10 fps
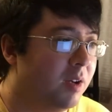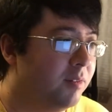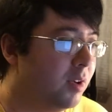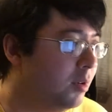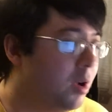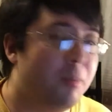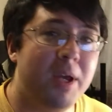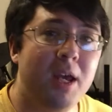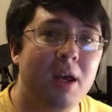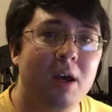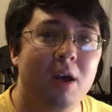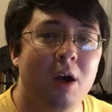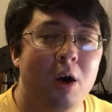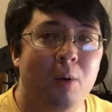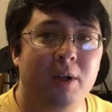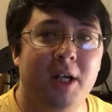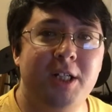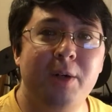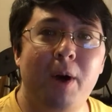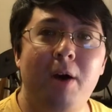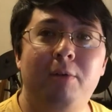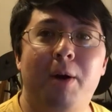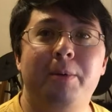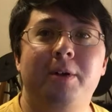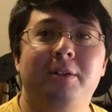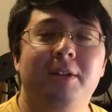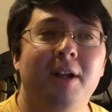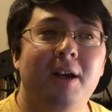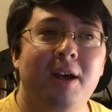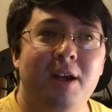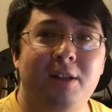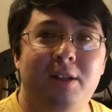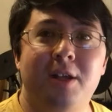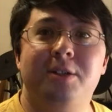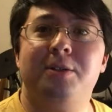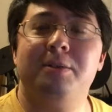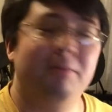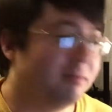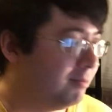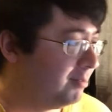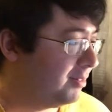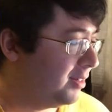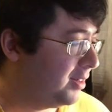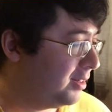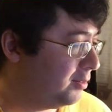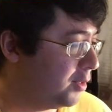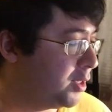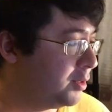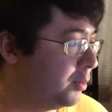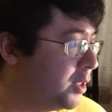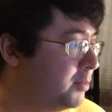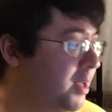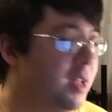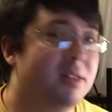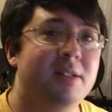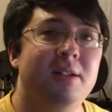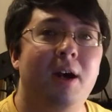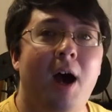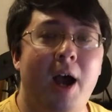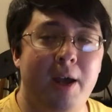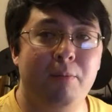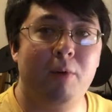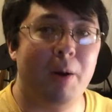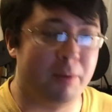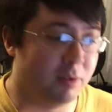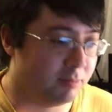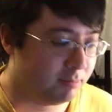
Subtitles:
you don't know me, watashi wa Robert desu, which means I am Robert.